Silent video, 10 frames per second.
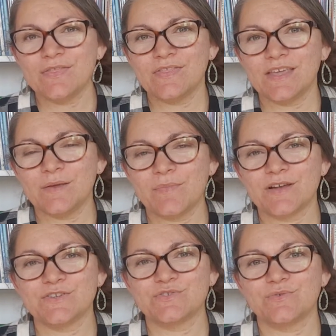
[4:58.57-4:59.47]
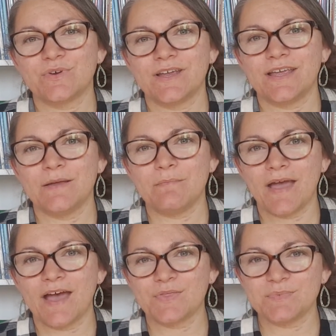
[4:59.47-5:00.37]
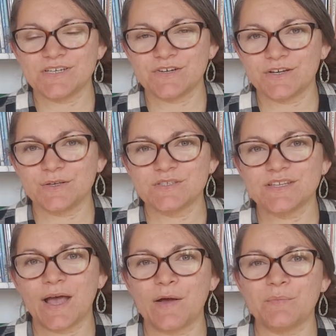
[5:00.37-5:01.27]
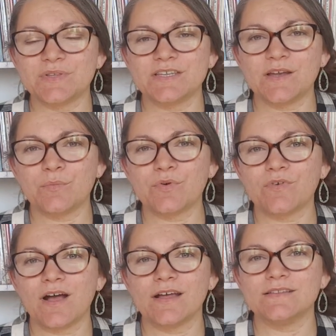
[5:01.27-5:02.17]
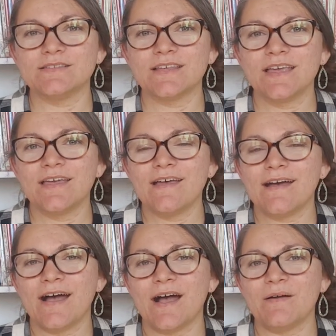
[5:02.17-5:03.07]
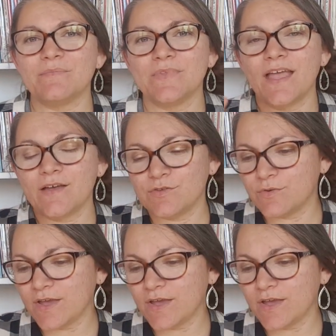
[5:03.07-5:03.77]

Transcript: the Montessori math materials, um, but the number rods um, have you